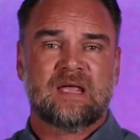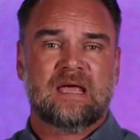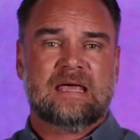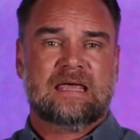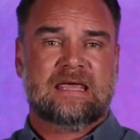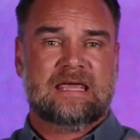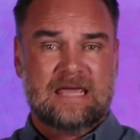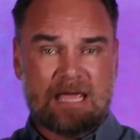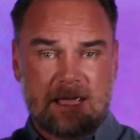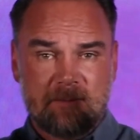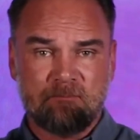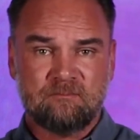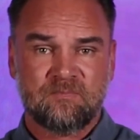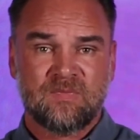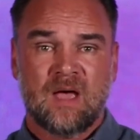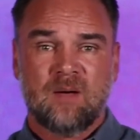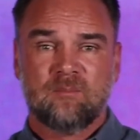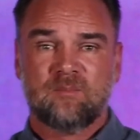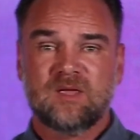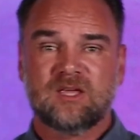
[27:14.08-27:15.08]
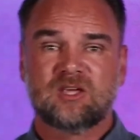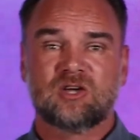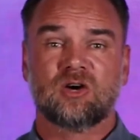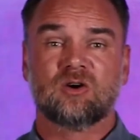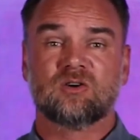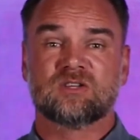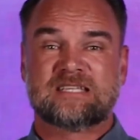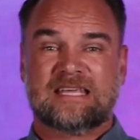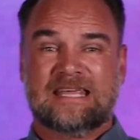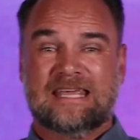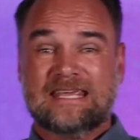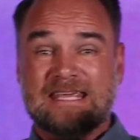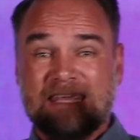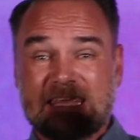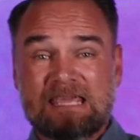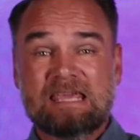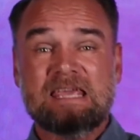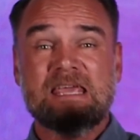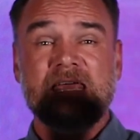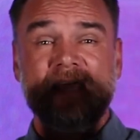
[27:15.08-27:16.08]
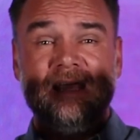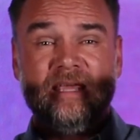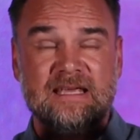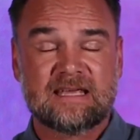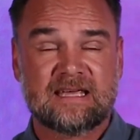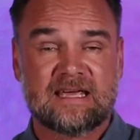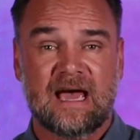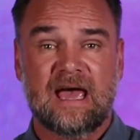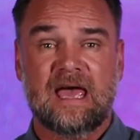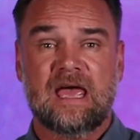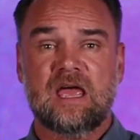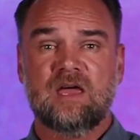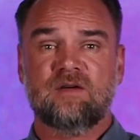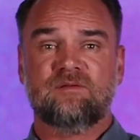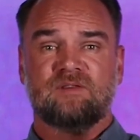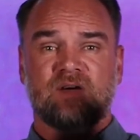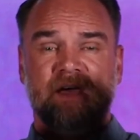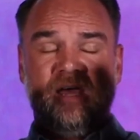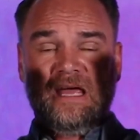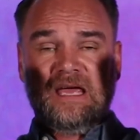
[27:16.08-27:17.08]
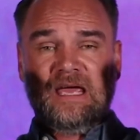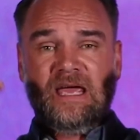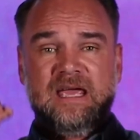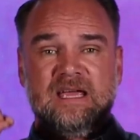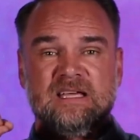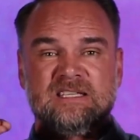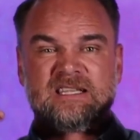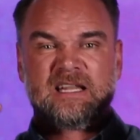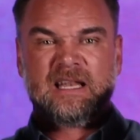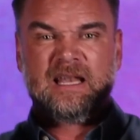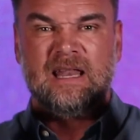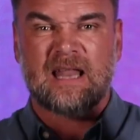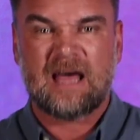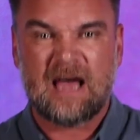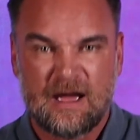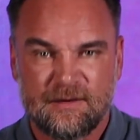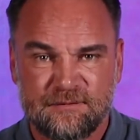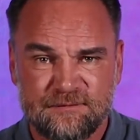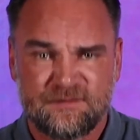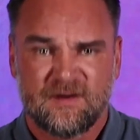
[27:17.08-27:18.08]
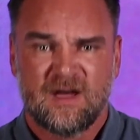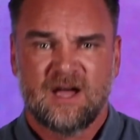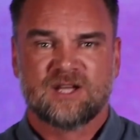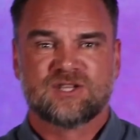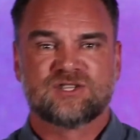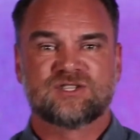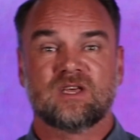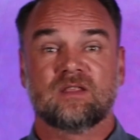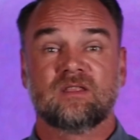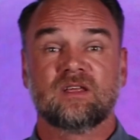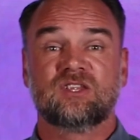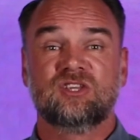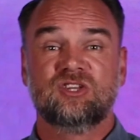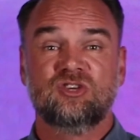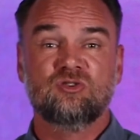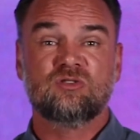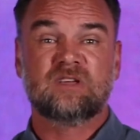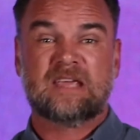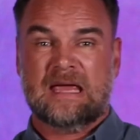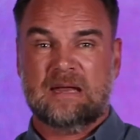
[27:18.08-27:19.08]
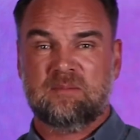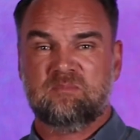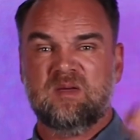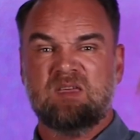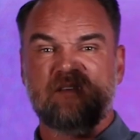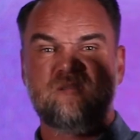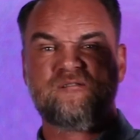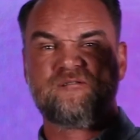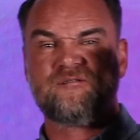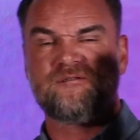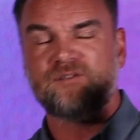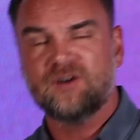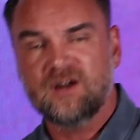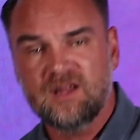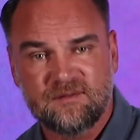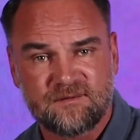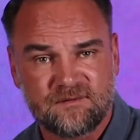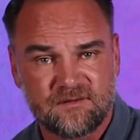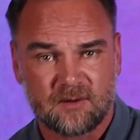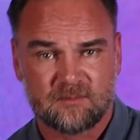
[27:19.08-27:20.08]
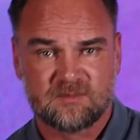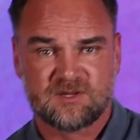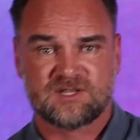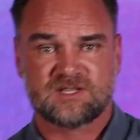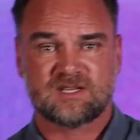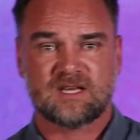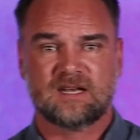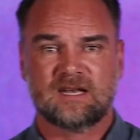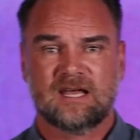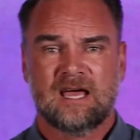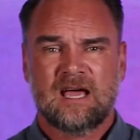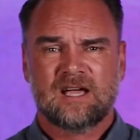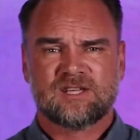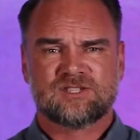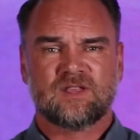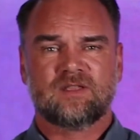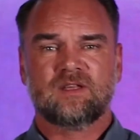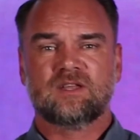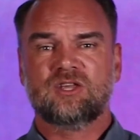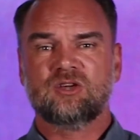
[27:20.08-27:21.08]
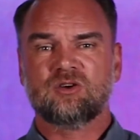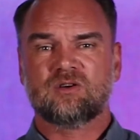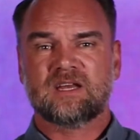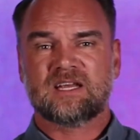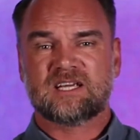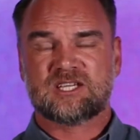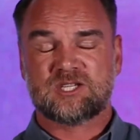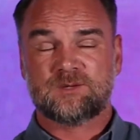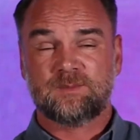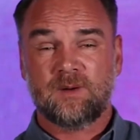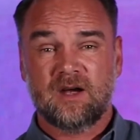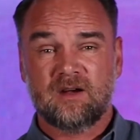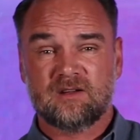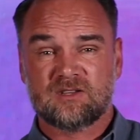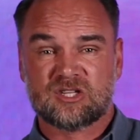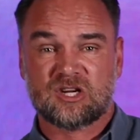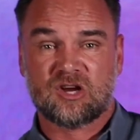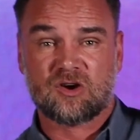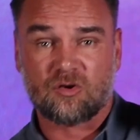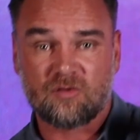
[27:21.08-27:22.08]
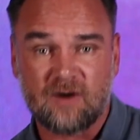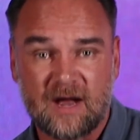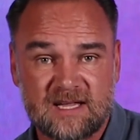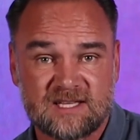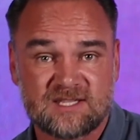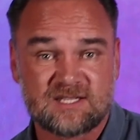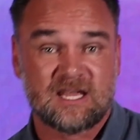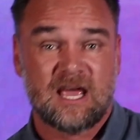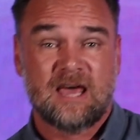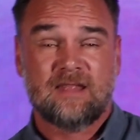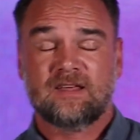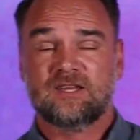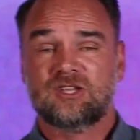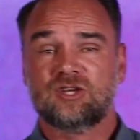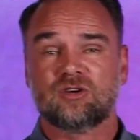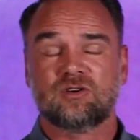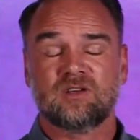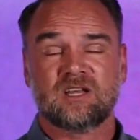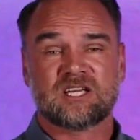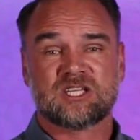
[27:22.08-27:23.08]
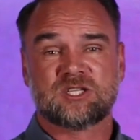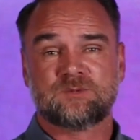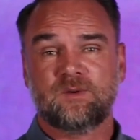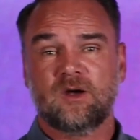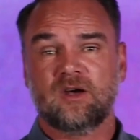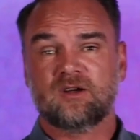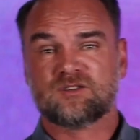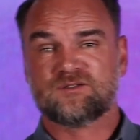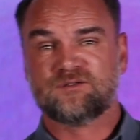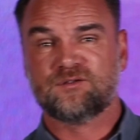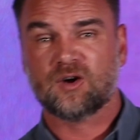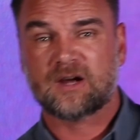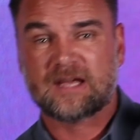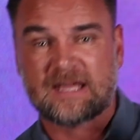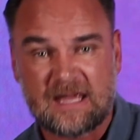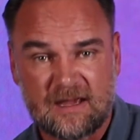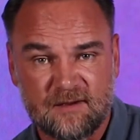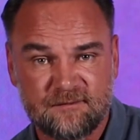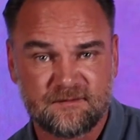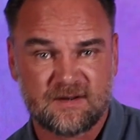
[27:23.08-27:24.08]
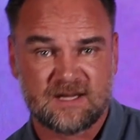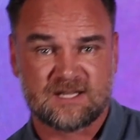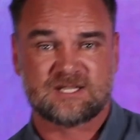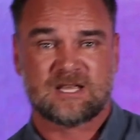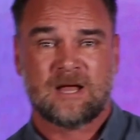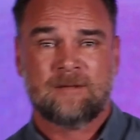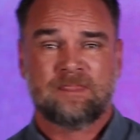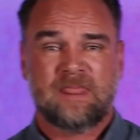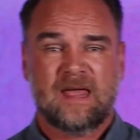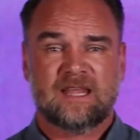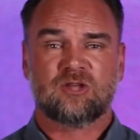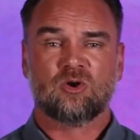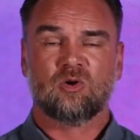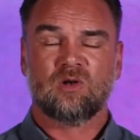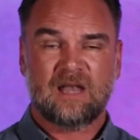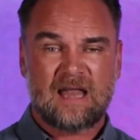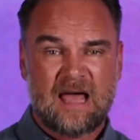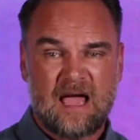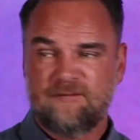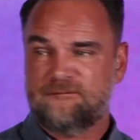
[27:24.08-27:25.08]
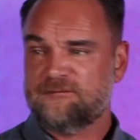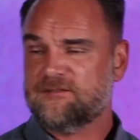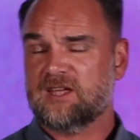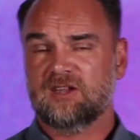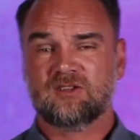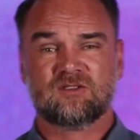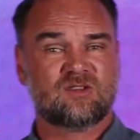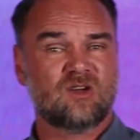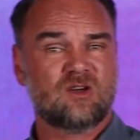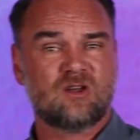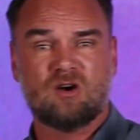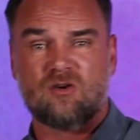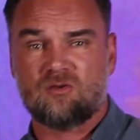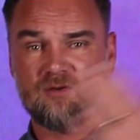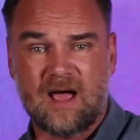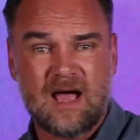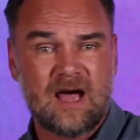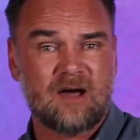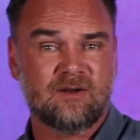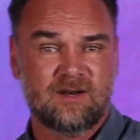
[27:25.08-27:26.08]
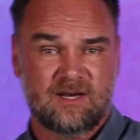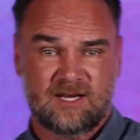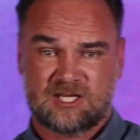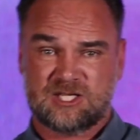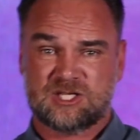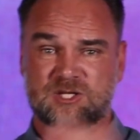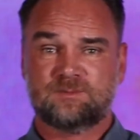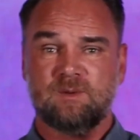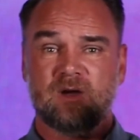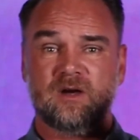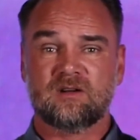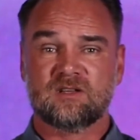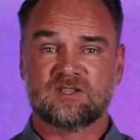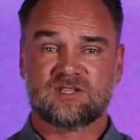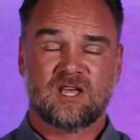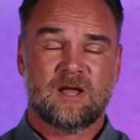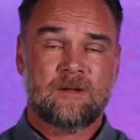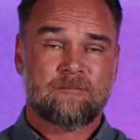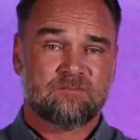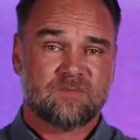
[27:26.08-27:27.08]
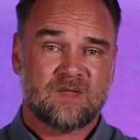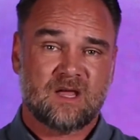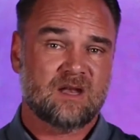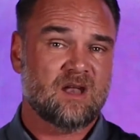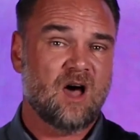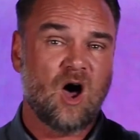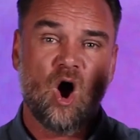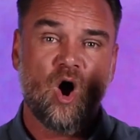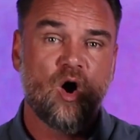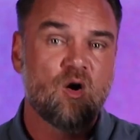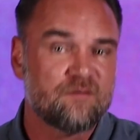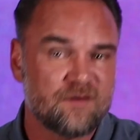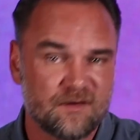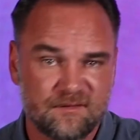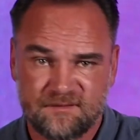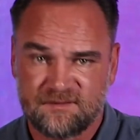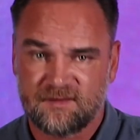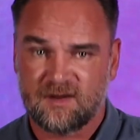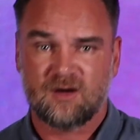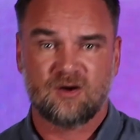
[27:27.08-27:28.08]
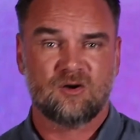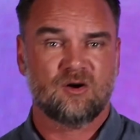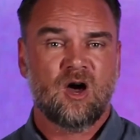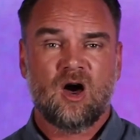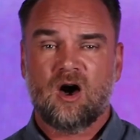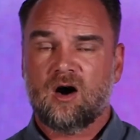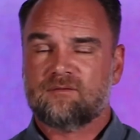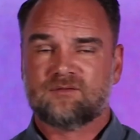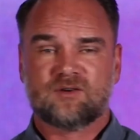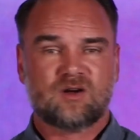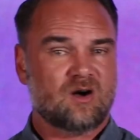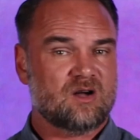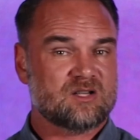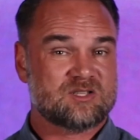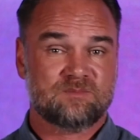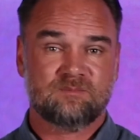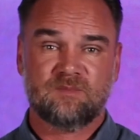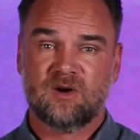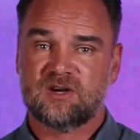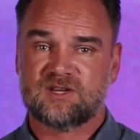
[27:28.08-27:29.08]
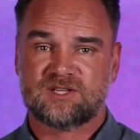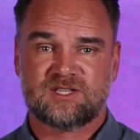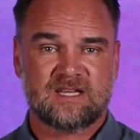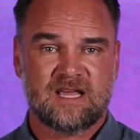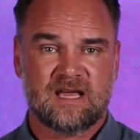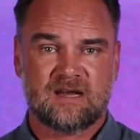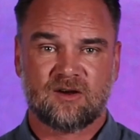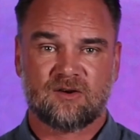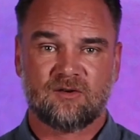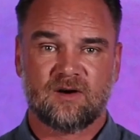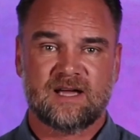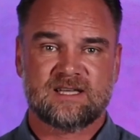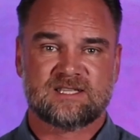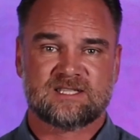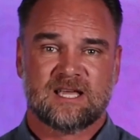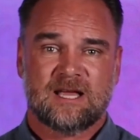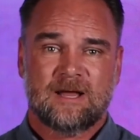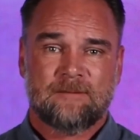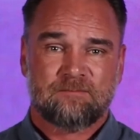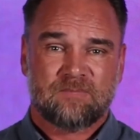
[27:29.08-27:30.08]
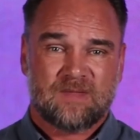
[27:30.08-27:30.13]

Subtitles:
Him because He gave His life so that you can be free from sin, so that you could experience grace, that you could experience forgiveness, that your life can turn around and experience an overflow of God's mercy and grace.